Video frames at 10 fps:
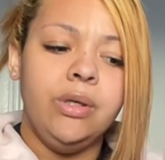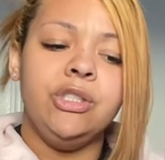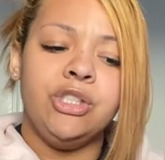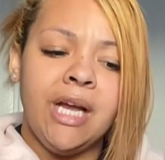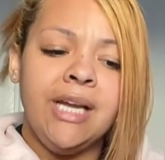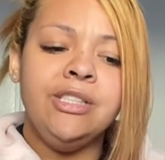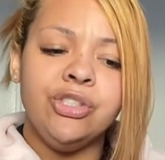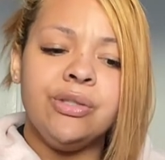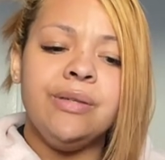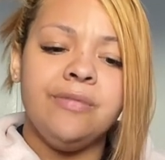You can
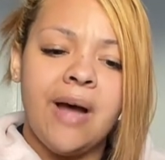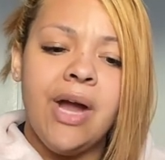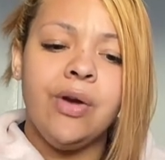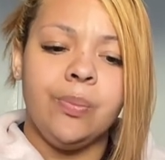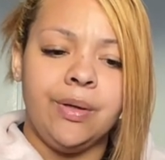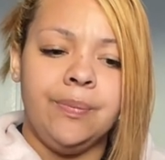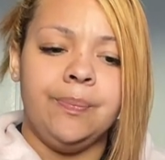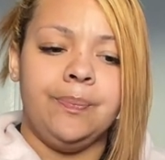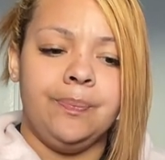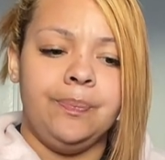change your
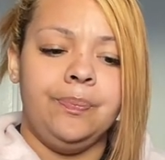environment